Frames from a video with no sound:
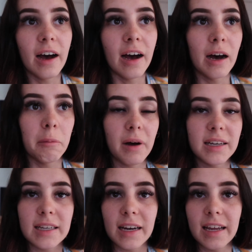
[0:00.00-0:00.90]
I
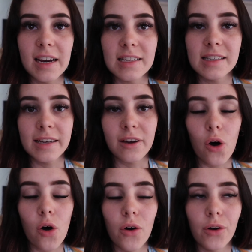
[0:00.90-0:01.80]
started getting sick
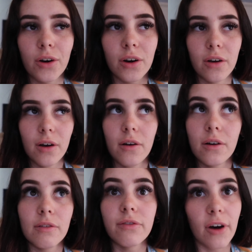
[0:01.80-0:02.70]
on
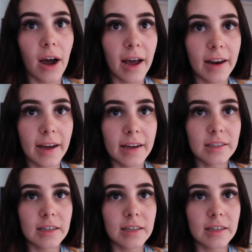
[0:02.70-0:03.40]
Friday.